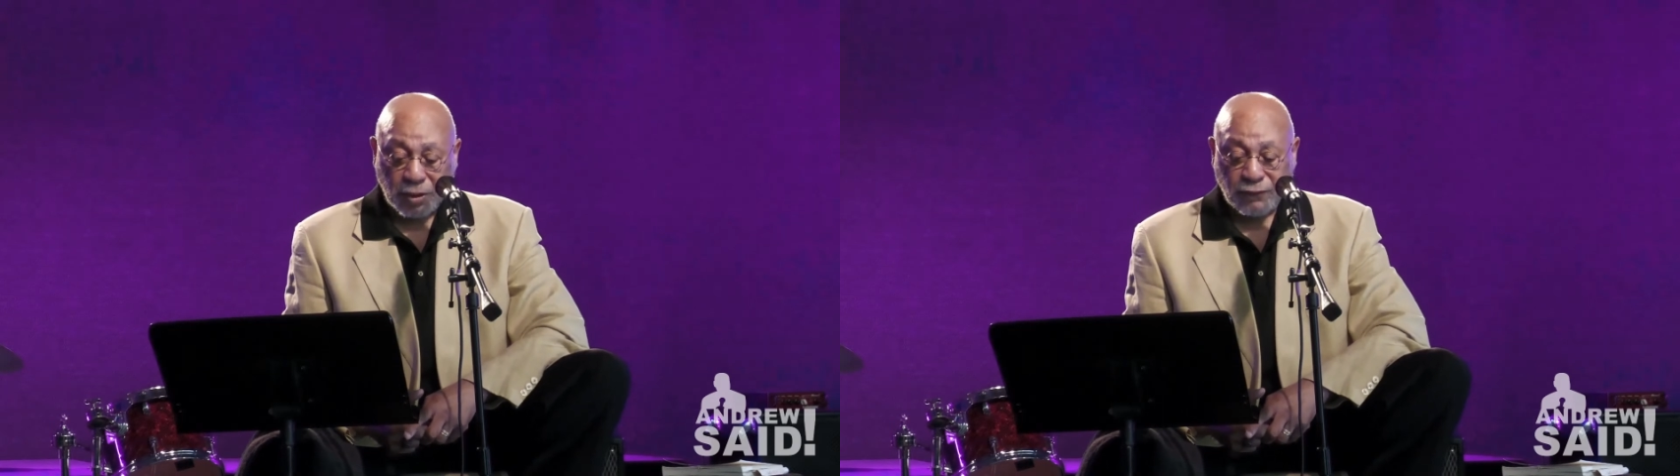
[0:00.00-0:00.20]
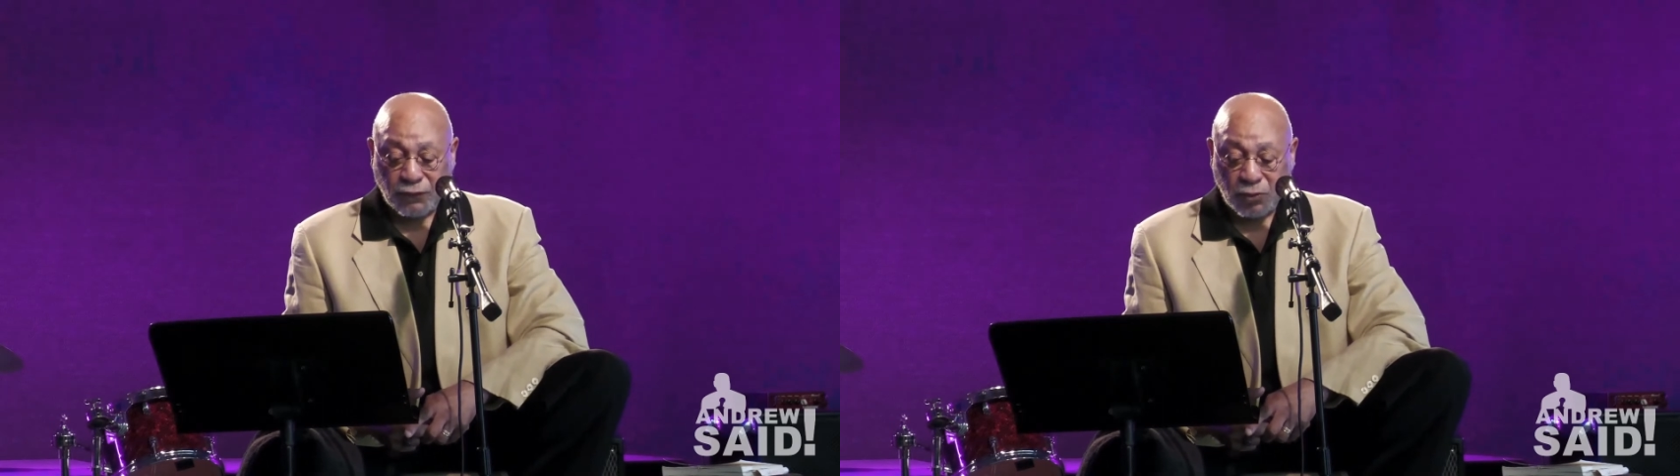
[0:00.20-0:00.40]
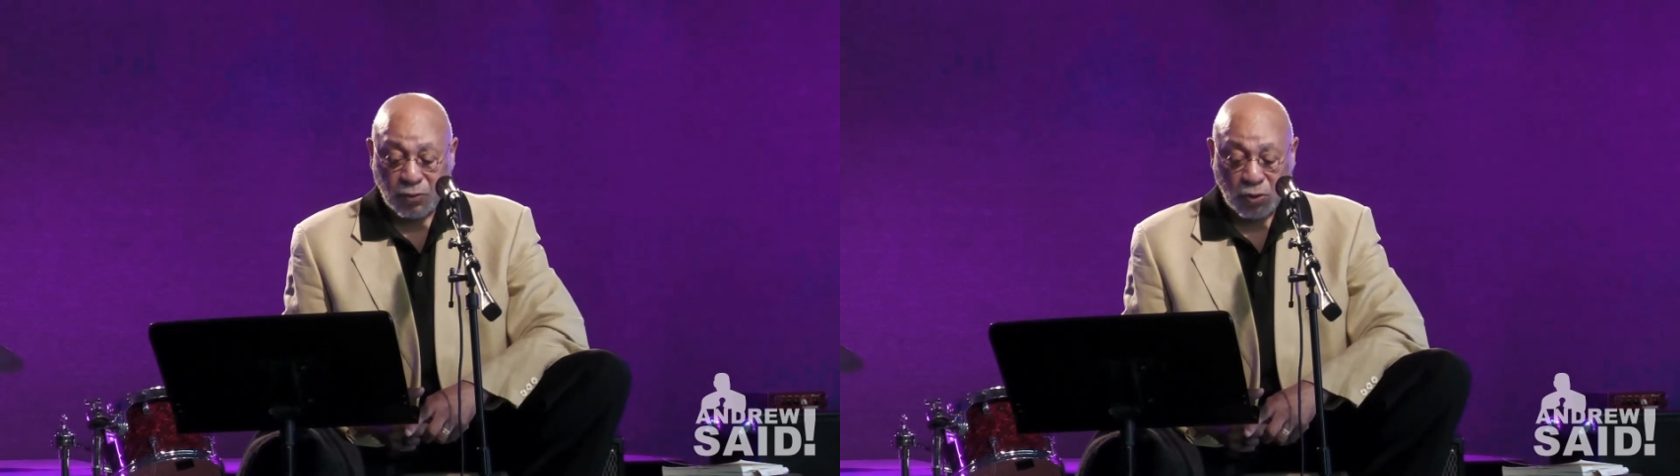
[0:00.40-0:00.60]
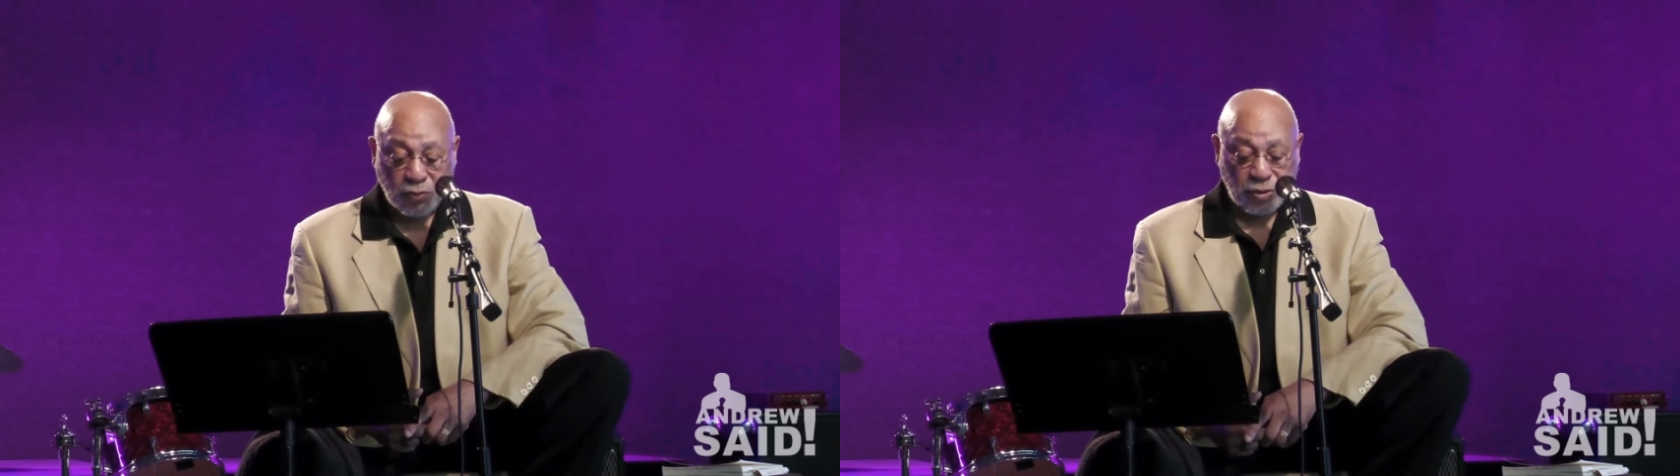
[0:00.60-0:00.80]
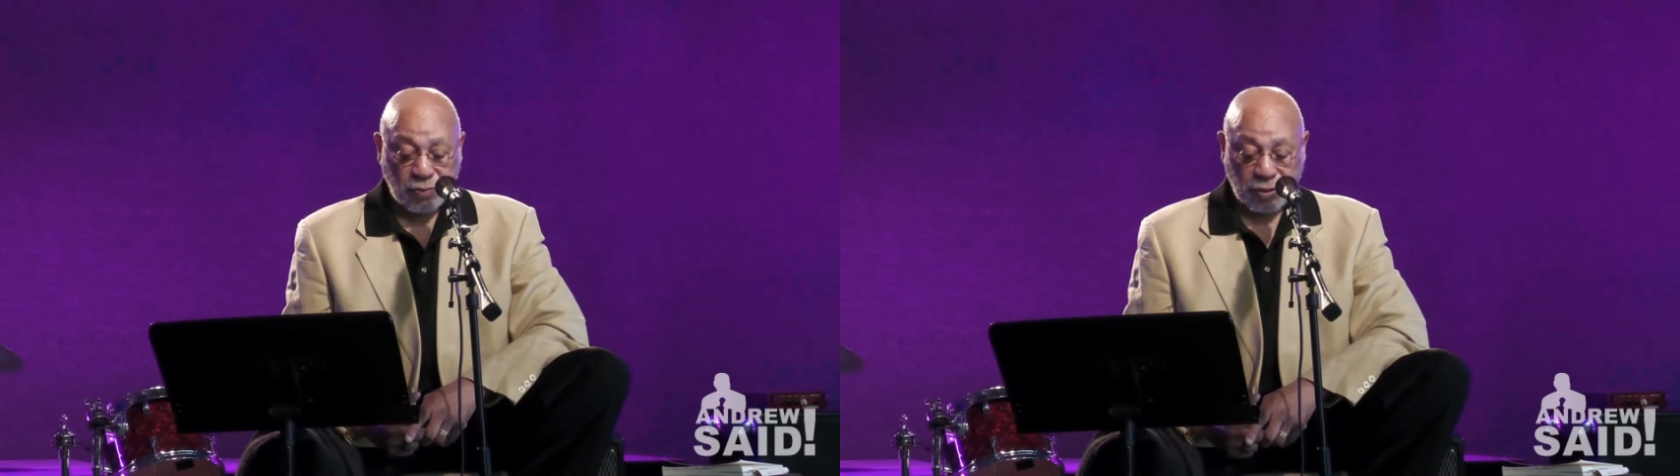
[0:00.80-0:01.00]
that for a
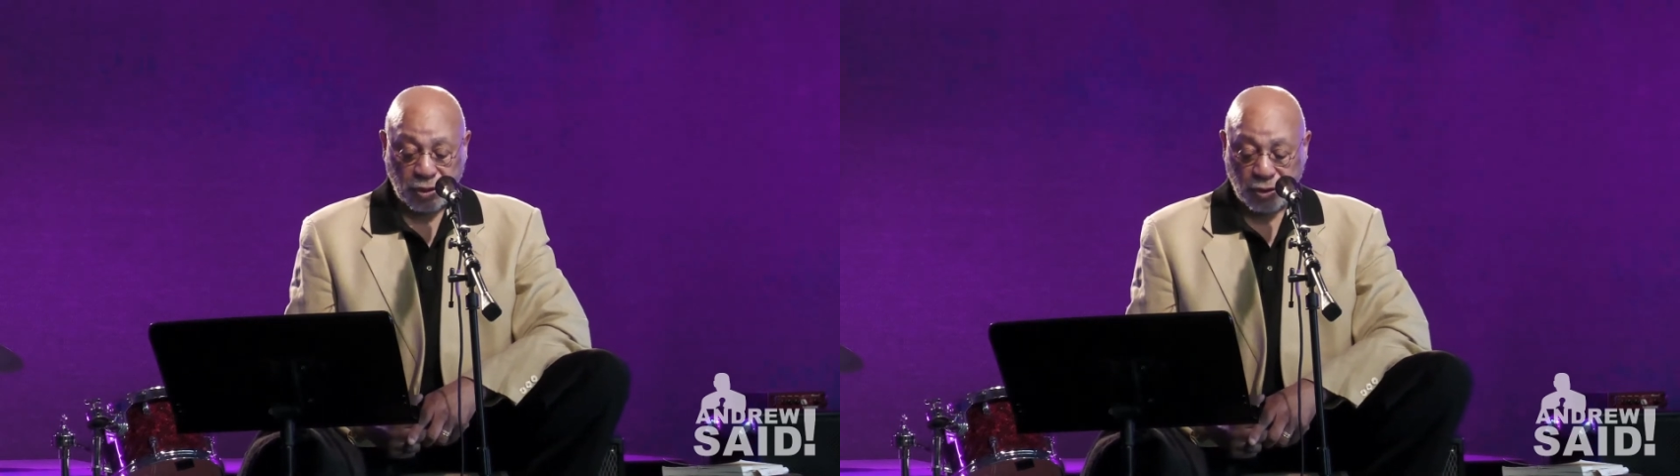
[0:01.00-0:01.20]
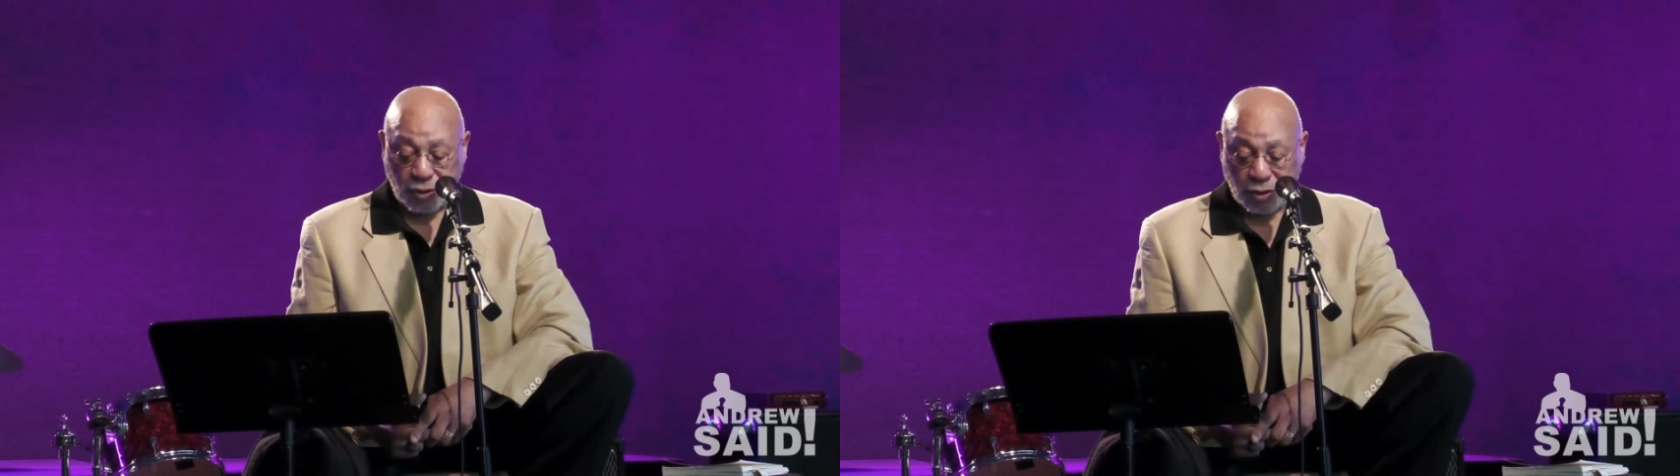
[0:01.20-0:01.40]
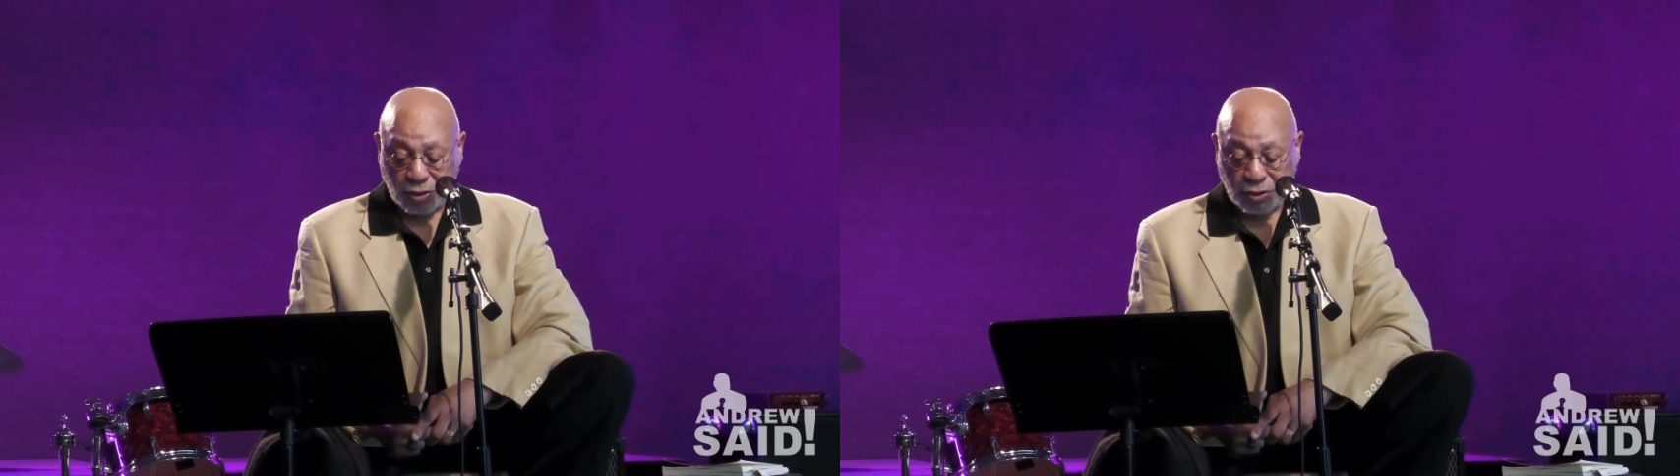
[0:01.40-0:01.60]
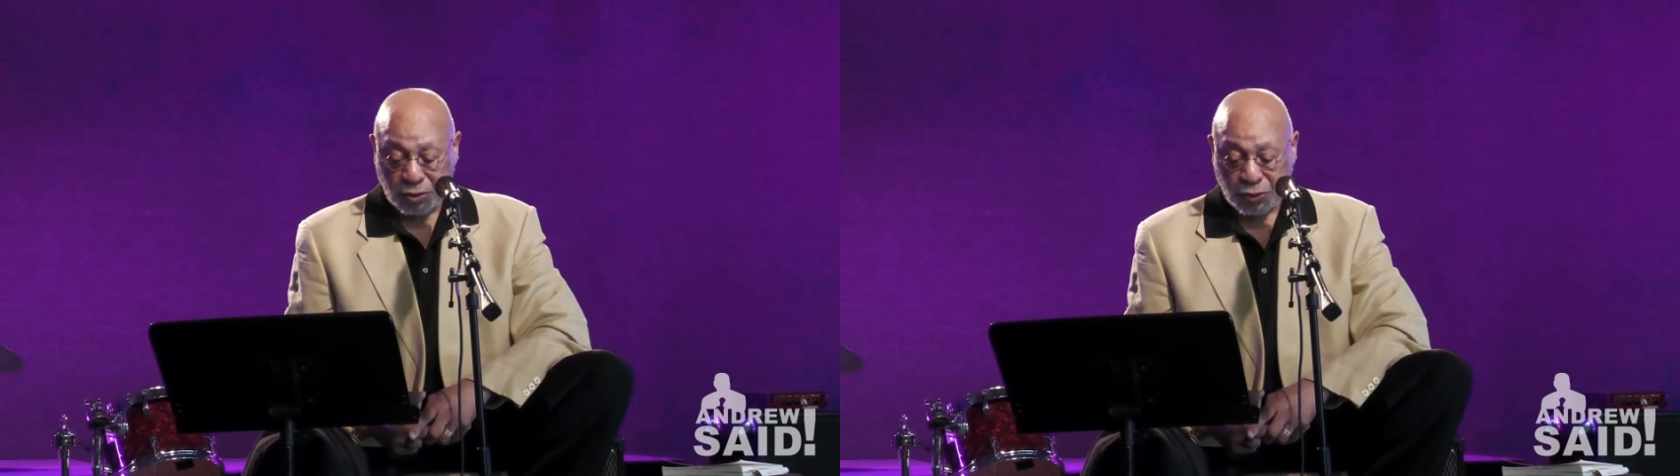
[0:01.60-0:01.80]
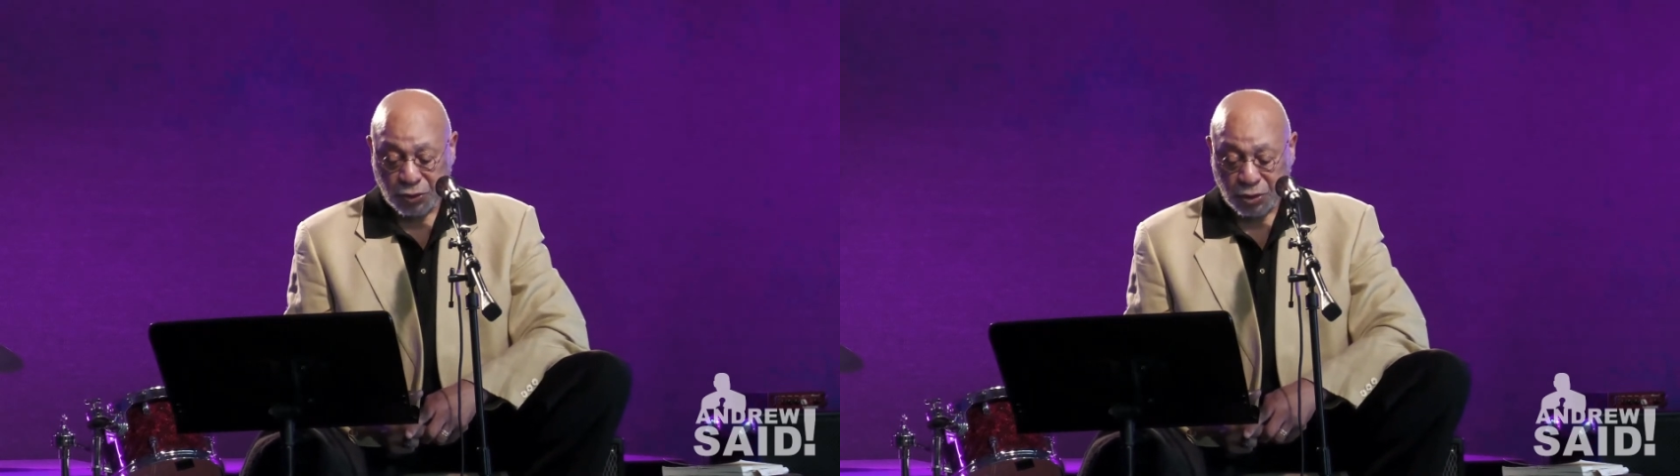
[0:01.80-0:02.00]
moment,
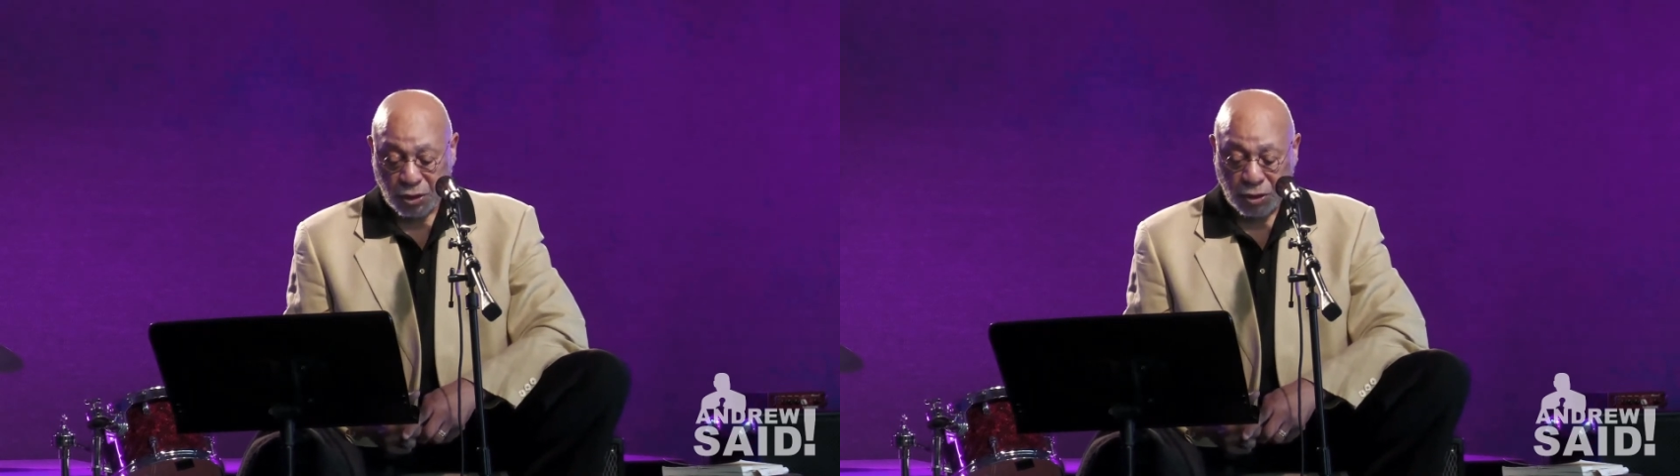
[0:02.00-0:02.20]
because